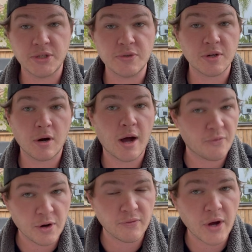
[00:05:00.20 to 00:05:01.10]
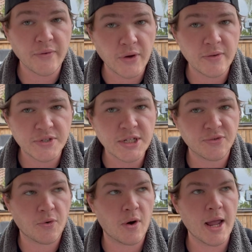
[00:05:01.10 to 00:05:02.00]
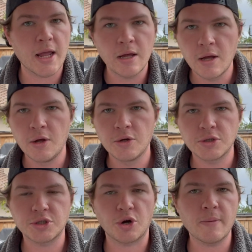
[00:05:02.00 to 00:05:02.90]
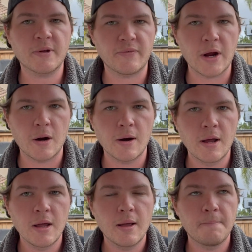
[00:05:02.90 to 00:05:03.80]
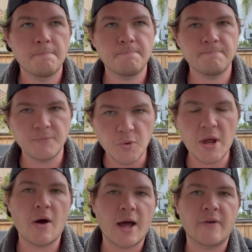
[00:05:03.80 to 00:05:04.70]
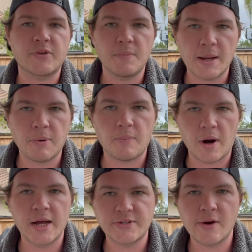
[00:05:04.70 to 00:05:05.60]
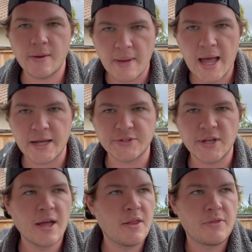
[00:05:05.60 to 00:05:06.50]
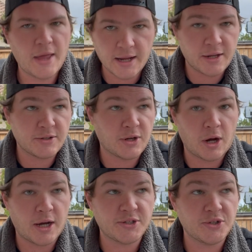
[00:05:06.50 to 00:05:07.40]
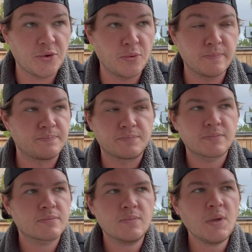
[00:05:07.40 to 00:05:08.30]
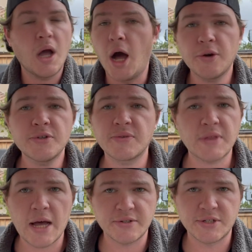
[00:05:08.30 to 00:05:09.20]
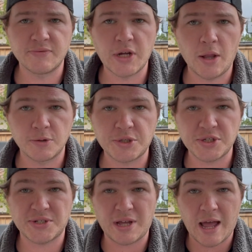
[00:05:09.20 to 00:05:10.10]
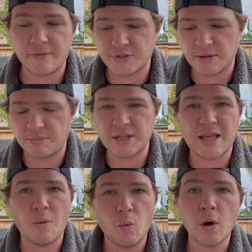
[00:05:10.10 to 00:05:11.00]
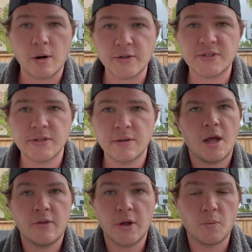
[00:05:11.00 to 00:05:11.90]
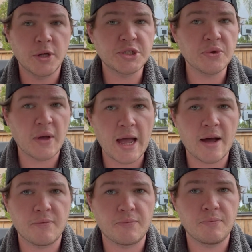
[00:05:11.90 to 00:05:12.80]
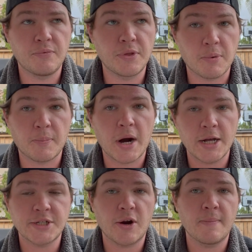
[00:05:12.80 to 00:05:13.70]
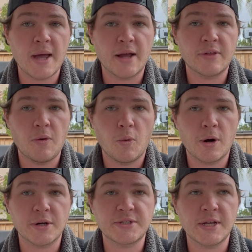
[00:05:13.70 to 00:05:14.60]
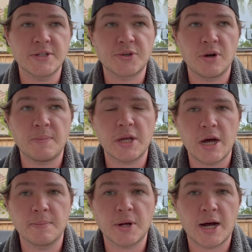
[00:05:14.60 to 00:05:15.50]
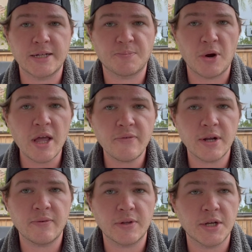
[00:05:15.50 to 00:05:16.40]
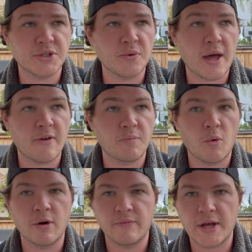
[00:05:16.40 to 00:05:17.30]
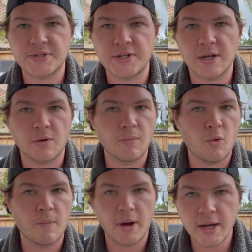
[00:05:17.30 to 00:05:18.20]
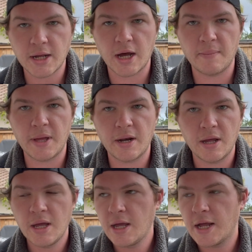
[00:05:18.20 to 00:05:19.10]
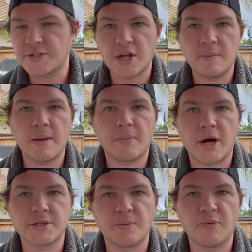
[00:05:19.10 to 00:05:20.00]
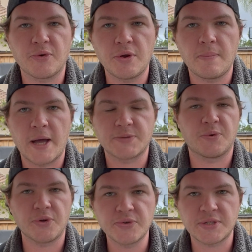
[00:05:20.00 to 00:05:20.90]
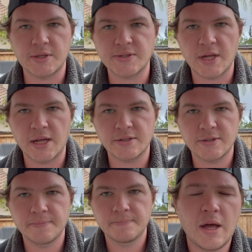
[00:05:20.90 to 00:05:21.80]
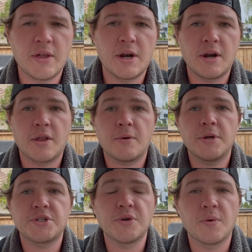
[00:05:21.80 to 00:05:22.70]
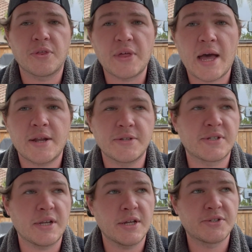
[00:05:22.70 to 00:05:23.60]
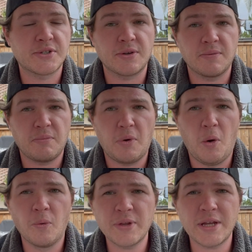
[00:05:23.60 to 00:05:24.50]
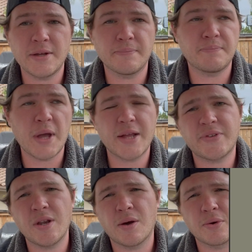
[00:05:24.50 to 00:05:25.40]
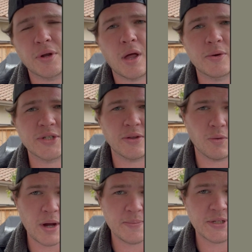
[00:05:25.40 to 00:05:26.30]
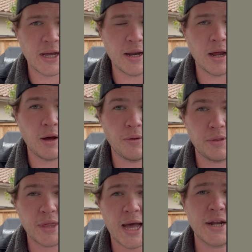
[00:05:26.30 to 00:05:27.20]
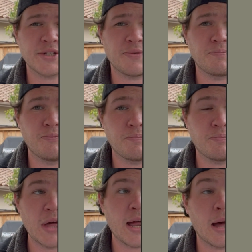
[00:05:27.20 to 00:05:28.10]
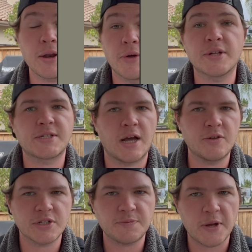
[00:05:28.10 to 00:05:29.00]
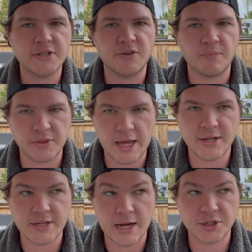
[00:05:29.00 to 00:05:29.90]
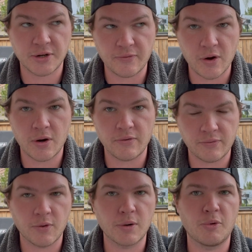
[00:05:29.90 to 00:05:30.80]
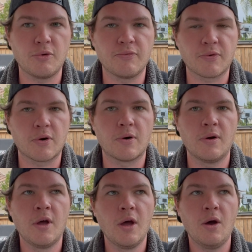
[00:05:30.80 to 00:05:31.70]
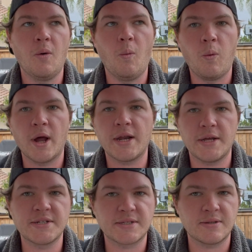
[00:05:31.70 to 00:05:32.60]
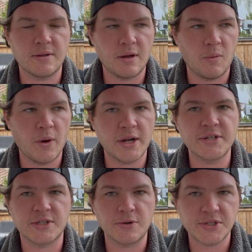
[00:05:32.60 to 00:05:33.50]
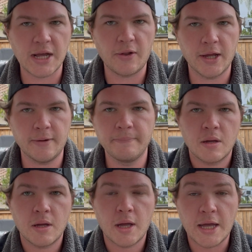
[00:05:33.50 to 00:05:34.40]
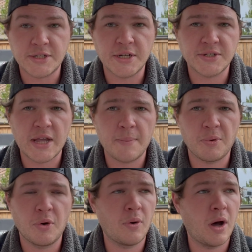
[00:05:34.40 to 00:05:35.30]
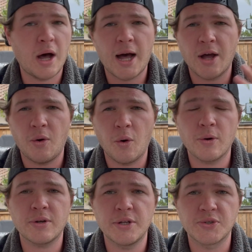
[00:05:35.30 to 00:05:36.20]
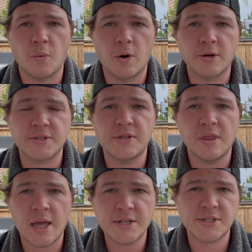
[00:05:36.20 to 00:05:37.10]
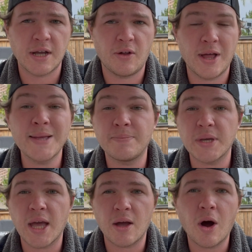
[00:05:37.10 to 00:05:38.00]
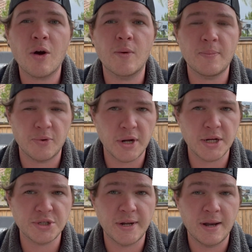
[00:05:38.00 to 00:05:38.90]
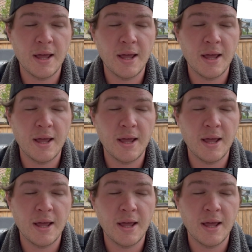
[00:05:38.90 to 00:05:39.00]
you start offering 5.56 for a Sturmgewehr, you now have to make proprietary mags. That could cost you hundreds of thousands of dollars just to have something that works. And then once you have the proprietary mag that works, it's going to become cost prohibitive unless you have more investing or more money come in. It's going to be impossible for you to mass produce these things. And then another issue with that is it's only $1,800 on their website. Now that I know that sounds expensive, but that is actually very affordable for what it is they're selling. As an example, Ohio Ordnance Works, they sell a BAR reproduction,